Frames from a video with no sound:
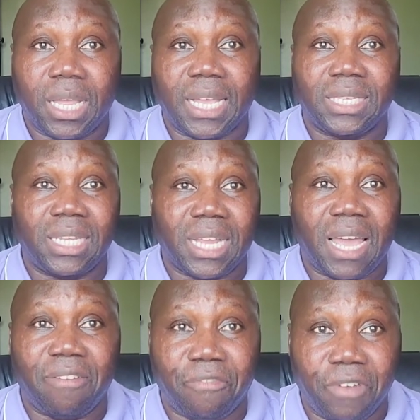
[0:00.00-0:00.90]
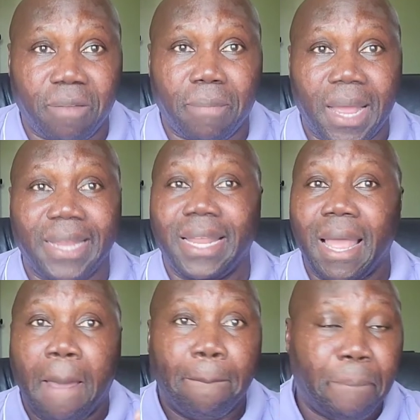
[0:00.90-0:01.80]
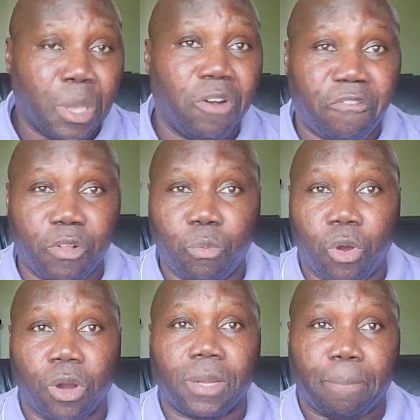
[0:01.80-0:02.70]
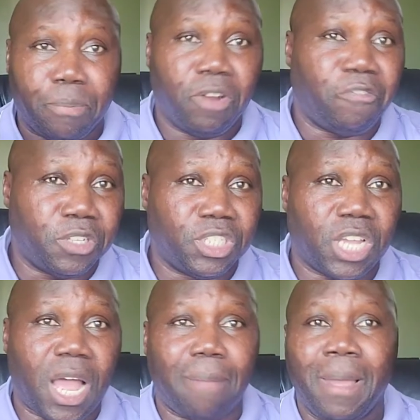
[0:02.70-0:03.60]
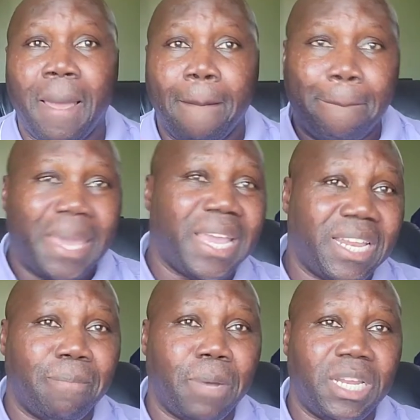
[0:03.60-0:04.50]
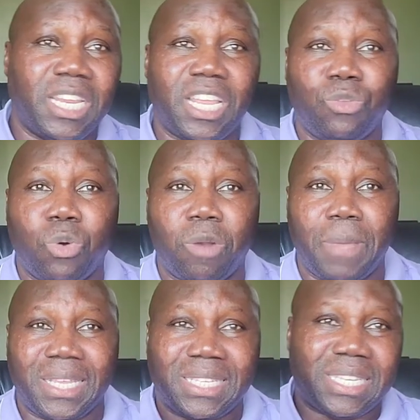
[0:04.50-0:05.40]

Like I said, I got a friend of mine Beautiful work, beautiful job, making the money that you want to make.